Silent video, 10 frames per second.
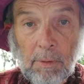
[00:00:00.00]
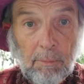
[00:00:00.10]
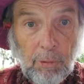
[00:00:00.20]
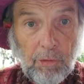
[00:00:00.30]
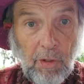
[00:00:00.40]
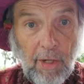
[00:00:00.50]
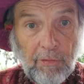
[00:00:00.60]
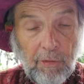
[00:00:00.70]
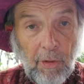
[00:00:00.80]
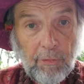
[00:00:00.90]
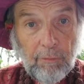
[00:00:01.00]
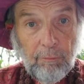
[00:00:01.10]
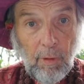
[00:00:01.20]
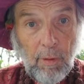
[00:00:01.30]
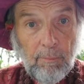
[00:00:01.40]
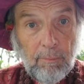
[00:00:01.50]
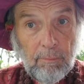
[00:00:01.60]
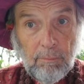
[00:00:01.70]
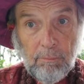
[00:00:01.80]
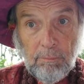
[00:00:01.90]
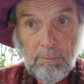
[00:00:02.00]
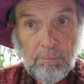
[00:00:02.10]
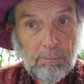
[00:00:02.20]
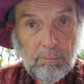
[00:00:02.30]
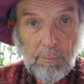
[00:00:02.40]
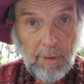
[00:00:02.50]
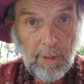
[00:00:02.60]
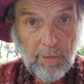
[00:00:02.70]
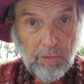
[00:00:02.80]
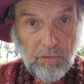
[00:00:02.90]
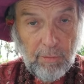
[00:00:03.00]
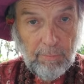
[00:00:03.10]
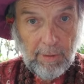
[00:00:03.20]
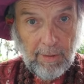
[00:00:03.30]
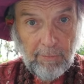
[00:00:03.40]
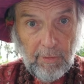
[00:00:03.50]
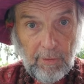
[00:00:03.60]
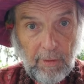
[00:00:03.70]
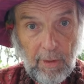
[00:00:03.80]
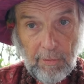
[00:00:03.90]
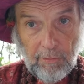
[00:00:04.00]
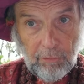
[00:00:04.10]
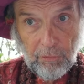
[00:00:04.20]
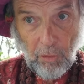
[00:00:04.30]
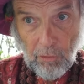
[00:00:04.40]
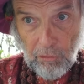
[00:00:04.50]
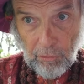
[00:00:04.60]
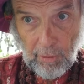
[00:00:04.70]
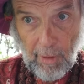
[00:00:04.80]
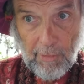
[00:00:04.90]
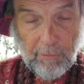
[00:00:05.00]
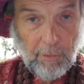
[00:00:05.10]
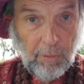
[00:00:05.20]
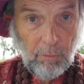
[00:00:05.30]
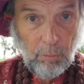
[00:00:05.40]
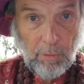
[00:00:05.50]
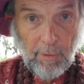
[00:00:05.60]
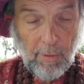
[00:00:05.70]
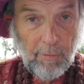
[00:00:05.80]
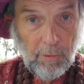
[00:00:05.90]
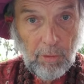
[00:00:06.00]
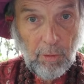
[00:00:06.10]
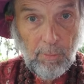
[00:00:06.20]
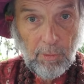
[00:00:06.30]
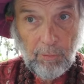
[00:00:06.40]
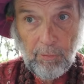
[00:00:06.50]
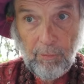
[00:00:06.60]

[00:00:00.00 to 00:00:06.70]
protects us from energy blending and socializing with other humans.